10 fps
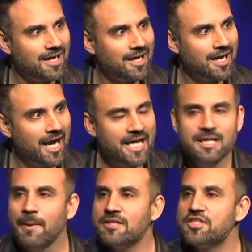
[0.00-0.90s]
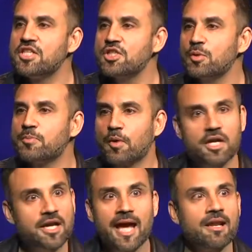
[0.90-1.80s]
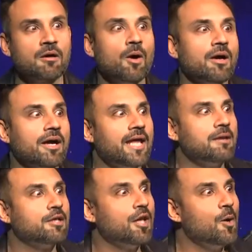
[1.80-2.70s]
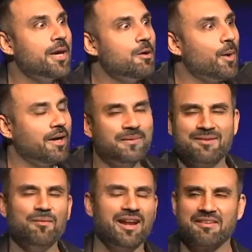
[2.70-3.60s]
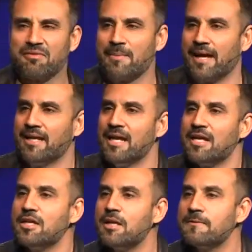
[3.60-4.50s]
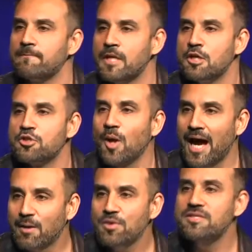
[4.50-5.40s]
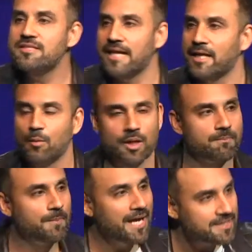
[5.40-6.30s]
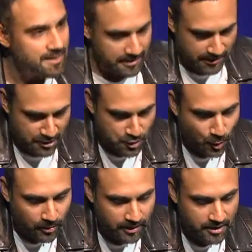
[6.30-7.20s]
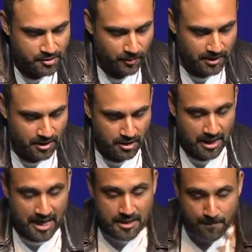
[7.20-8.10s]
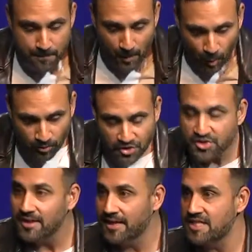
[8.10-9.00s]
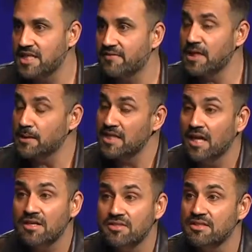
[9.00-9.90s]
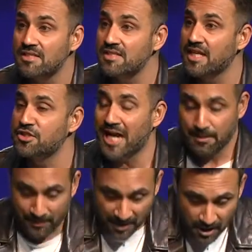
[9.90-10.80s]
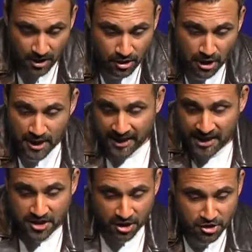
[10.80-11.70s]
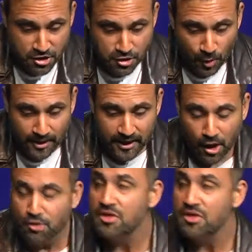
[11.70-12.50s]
and then my sister was born again. Glowing white. I'm like, whatever, man. So I was the second one. Basically, the story is over here, the older son gets everything. The youngest son doesn't get jack. But here, he turns the story. He goes,